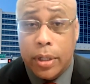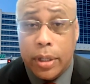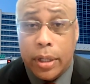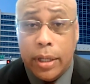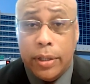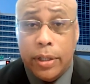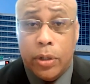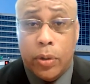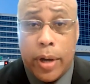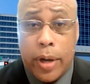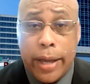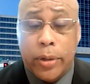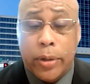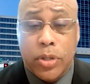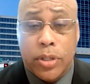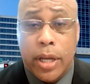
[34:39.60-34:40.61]
in the
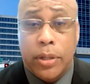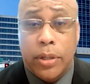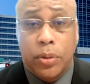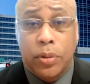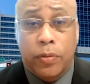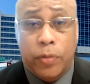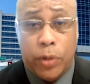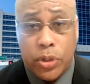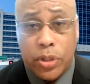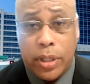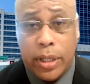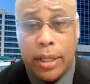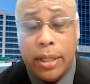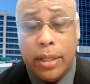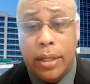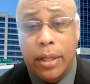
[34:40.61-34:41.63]
Ohio State
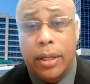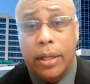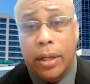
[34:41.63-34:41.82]
University